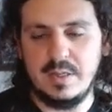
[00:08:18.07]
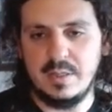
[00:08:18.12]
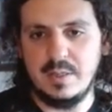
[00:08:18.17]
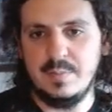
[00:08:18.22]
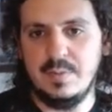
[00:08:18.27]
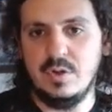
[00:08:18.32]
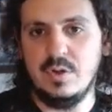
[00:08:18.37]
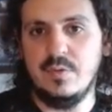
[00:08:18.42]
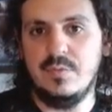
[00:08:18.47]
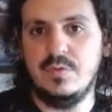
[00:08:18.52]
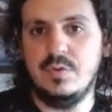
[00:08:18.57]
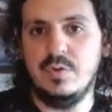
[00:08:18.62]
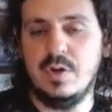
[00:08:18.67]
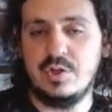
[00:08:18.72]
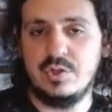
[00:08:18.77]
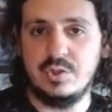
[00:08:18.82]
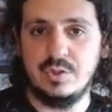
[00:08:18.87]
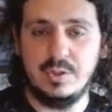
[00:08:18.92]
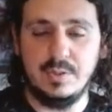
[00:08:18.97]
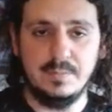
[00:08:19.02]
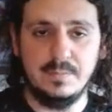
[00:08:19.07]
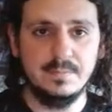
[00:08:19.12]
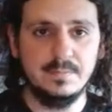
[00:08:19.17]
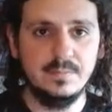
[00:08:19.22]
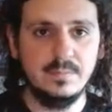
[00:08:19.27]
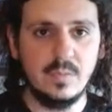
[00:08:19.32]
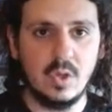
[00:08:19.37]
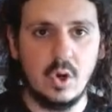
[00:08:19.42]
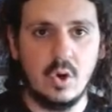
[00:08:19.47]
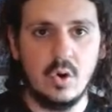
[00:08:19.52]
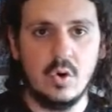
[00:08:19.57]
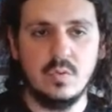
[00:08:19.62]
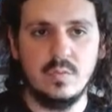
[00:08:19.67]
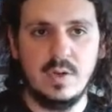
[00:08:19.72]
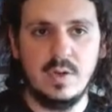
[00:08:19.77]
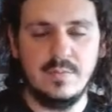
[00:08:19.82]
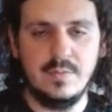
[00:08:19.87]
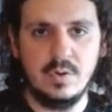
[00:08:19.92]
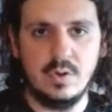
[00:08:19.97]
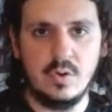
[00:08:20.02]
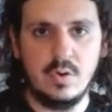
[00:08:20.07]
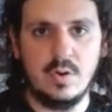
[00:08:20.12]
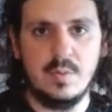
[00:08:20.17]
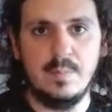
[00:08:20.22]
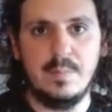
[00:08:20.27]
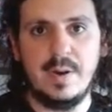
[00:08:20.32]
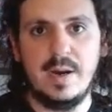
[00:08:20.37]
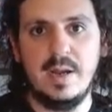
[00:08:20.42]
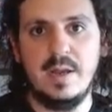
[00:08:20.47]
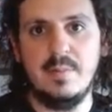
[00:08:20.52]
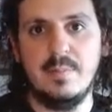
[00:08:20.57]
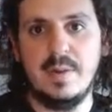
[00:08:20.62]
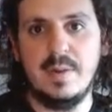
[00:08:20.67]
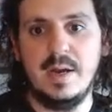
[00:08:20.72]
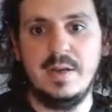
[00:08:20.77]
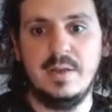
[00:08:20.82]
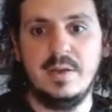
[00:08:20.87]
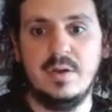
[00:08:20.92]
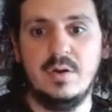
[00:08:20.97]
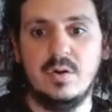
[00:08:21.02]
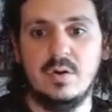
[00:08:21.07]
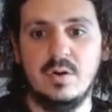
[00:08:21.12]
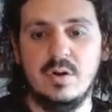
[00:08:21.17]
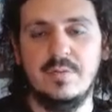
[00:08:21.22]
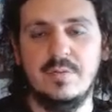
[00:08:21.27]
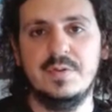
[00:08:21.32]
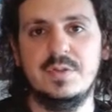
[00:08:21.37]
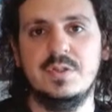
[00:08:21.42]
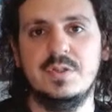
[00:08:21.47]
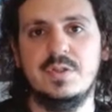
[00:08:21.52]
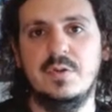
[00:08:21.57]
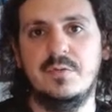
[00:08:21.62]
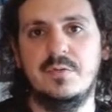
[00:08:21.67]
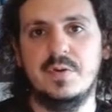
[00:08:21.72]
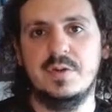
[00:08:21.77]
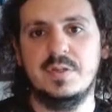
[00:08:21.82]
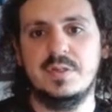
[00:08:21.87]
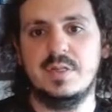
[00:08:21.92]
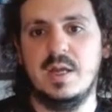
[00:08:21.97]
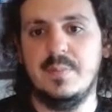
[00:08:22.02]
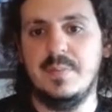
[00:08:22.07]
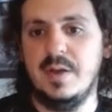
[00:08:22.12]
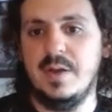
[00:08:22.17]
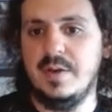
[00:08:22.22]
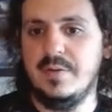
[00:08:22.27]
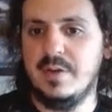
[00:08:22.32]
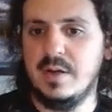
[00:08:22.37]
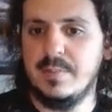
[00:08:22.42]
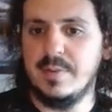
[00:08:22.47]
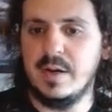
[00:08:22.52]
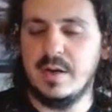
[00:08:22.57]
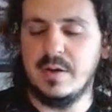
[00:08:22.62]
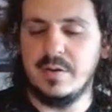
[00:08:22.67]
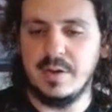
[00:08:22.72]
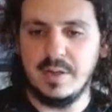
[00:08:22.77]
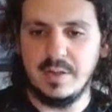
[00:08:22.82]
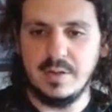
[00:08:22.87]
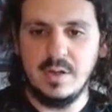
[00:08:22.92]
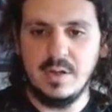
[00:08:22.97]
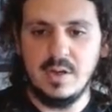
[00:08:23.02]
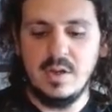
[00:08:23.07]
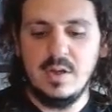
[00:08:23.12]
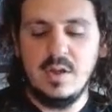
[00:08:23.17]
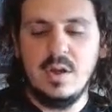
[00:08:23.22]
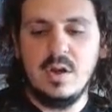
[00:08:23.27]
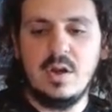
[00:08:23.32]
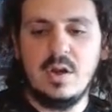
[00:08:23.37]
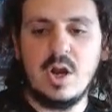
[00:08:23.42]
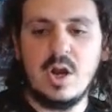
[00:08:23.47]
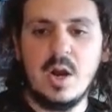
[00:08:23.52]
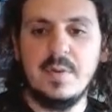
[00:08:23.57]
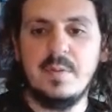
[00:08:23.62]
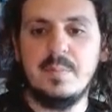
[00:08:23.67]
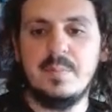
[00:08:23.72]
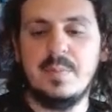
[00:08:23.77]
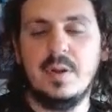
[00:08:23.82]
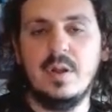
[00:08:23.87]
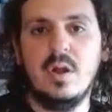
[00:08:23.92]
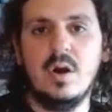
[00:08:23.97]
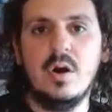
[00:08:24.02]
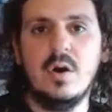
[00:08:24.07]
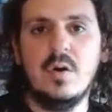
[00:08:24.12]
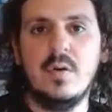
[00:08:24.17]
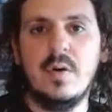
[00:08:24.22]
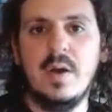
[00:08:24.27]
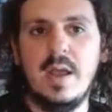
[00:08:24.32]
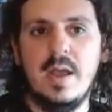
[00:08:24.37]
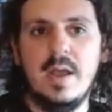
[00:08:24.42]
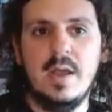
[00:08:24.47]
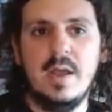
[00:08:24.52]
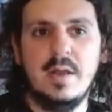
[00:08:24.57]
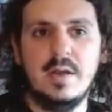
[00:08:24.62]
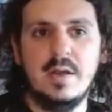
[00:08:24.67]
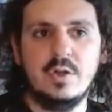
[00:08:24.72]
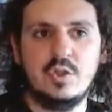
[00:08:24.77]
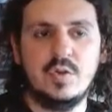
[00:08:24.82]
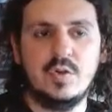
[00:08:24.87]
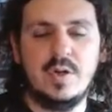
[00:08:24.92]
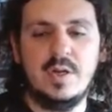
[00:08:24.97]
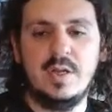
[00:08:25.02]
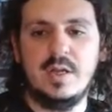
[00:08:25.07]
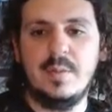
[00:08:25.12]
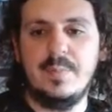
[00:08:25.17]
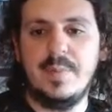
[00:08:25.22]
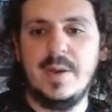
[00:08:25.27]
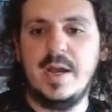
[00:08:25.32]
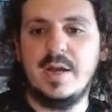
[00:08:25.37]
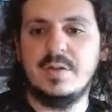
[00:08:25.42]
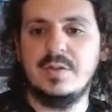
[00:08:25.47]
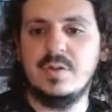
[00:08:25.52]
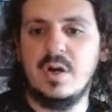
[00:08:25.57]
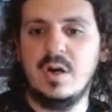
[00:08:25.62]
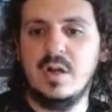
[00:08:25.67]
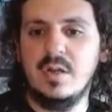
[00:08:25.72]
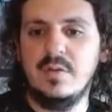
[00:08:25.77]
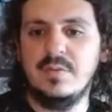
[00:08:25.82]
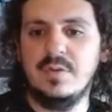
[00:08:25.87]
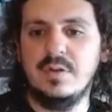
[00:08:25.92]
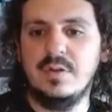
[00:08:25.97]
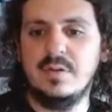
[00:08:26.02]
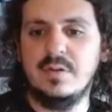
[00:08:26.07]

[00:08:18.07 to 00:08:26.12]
Let me know if you actually own Ravencoin, buy it, mining it, or if this is your first time hearing about it. Comment below, and I'll try to get back to all of you.